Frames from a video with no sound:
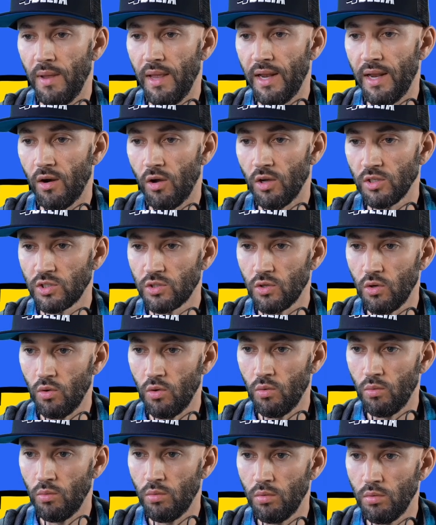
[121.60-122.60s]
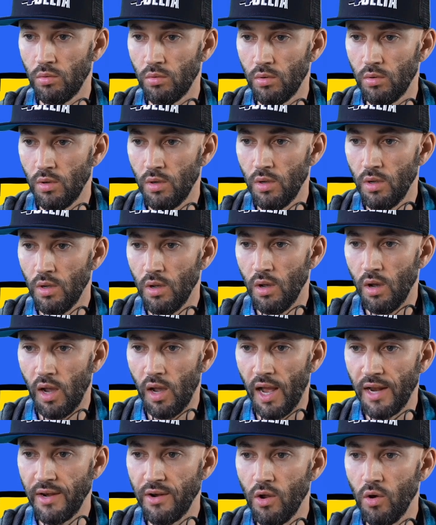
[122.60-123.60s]
also,
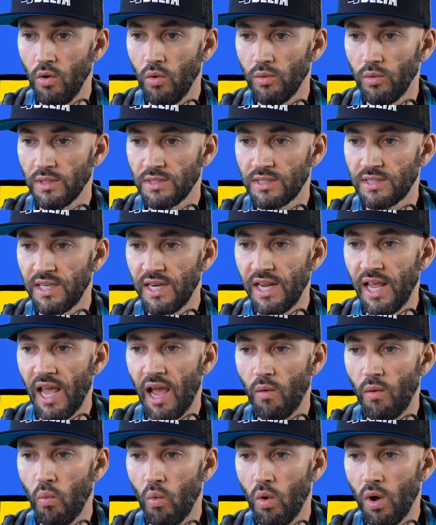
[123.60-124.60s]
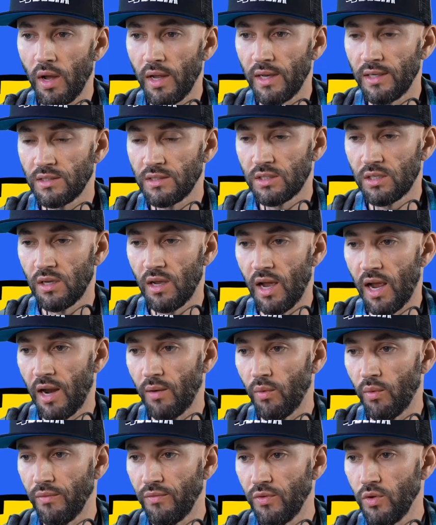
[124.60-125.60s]
I know the city I want. I
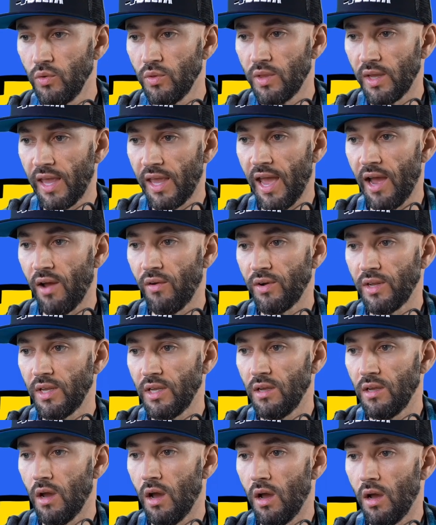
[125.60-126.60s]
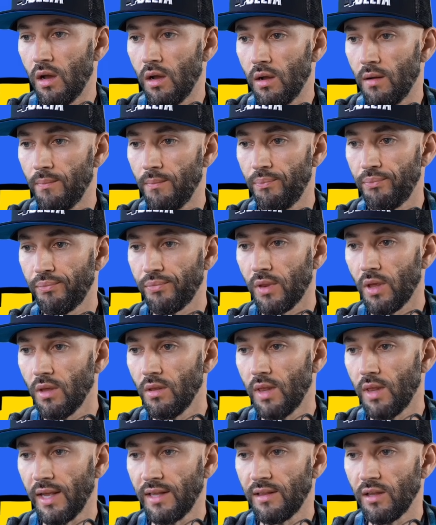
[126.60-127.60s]
review the county,
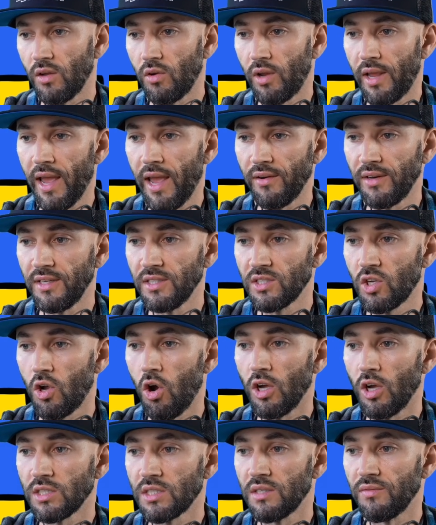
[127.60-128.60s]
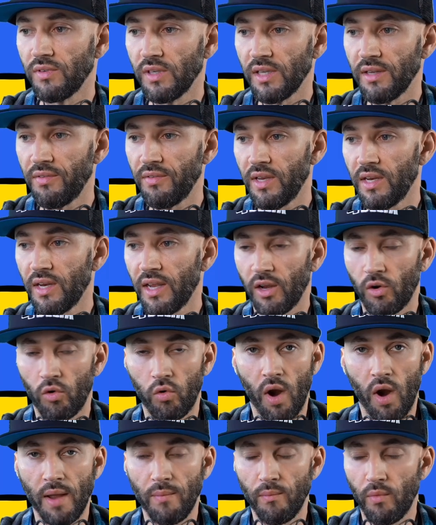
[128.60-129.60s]
like the county's cost of living and
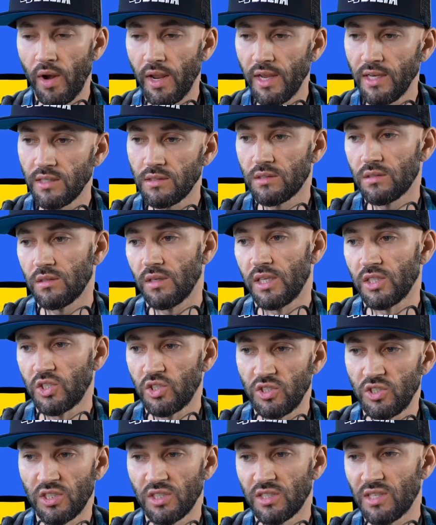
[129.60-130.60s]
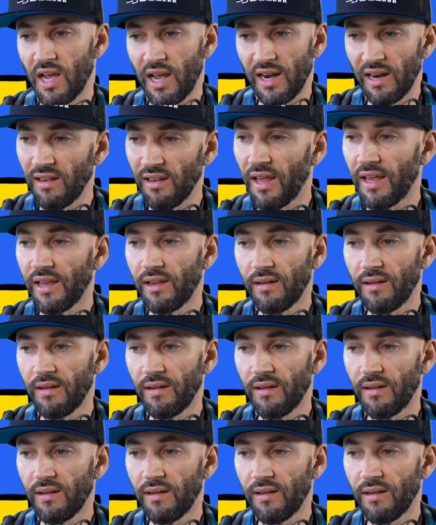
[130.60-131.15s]
crime rates. Get you just kind of like,